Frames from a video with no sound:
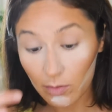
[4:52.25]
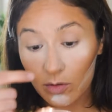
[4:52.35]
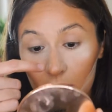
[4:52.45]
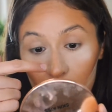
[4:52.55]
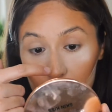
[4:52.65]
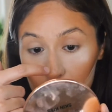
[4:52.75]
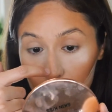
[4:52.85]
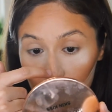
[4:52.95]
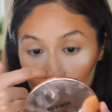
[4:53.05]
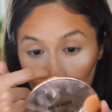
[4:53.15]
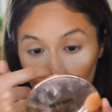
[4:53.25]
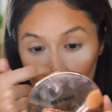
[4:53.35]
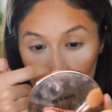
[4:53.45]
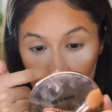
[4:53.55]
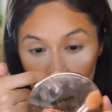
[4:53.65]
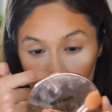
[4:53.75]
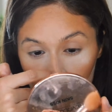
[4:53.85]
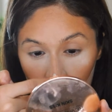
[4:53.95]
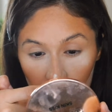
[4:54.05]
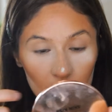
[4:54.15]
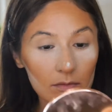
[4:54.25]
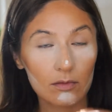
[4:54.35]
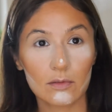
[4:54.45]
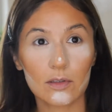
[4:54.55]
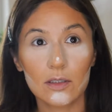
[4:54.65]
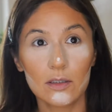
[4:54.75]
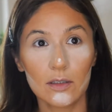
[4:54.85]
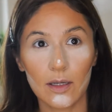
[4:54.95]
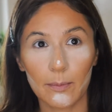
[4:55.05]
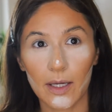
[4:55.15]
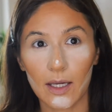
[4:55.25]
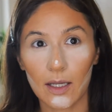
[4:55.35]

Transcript: the tip of my nose, a little bit.